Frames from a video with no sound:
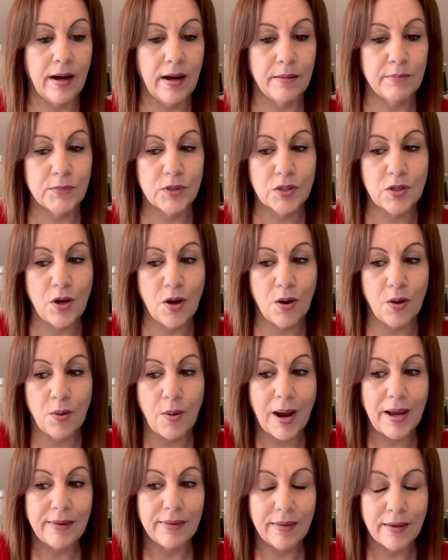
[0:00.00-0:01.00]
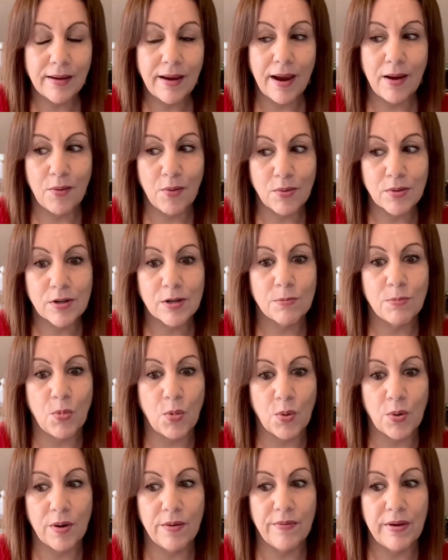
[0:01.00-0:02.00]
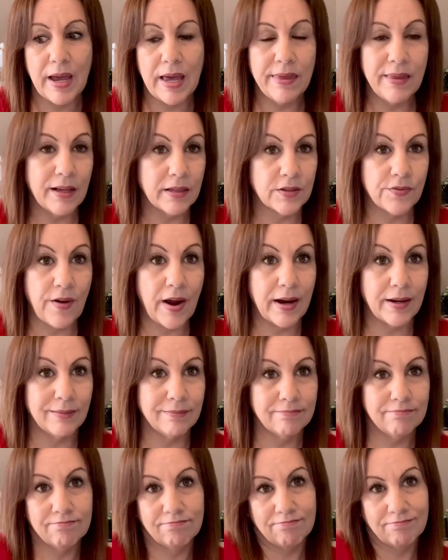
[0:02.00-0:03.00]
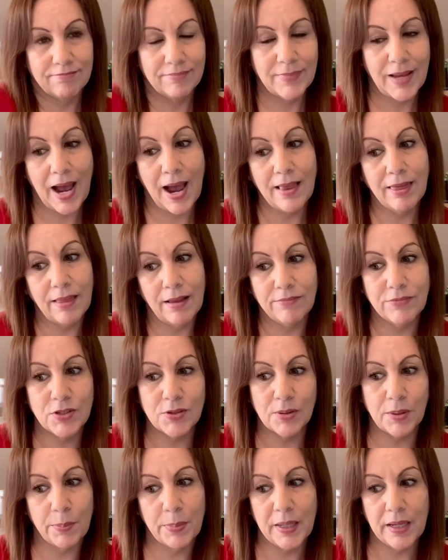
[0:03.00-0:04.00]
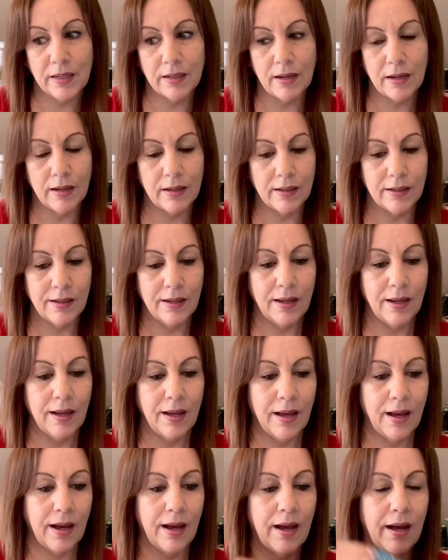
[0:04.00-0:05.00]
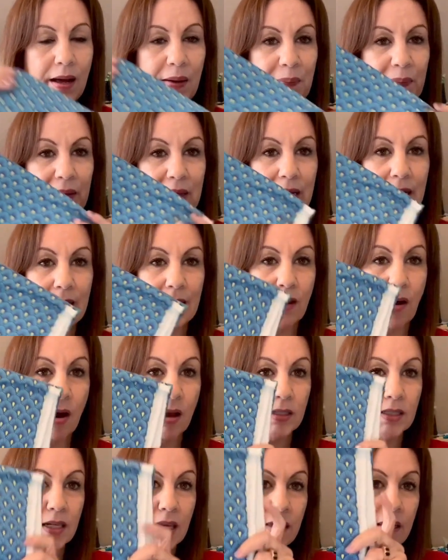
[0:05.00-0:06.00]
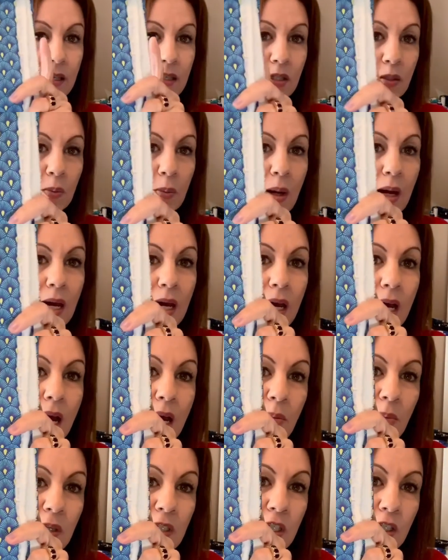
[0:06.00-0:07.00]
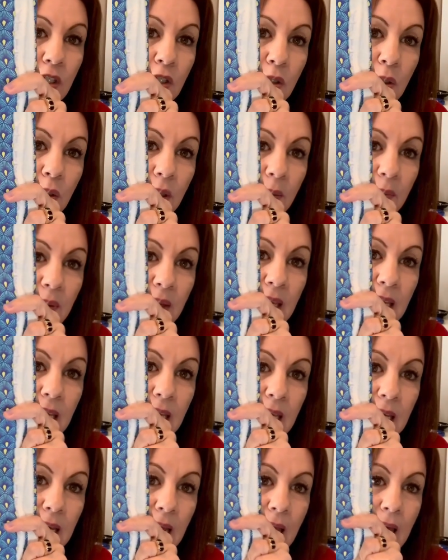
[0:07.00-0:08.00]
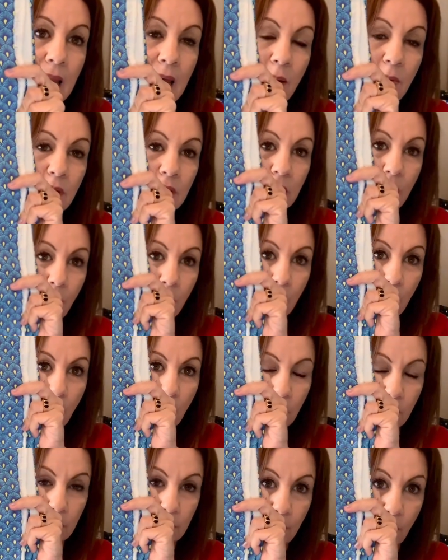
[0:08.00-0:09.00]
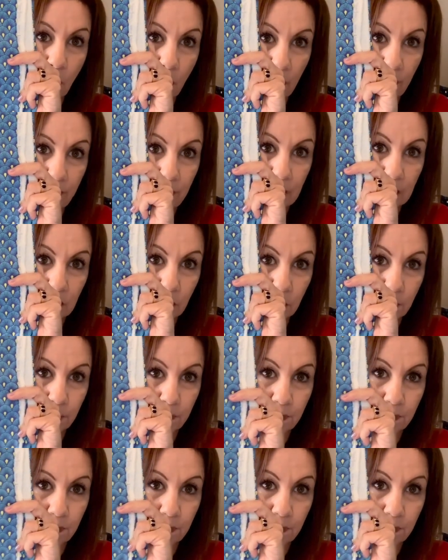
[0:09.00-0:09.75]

So I think I ordered more of it, and that's fine. I love Tula Pink. Then I got this one, which is Tula Pink, and I wish I would have ordered more of this.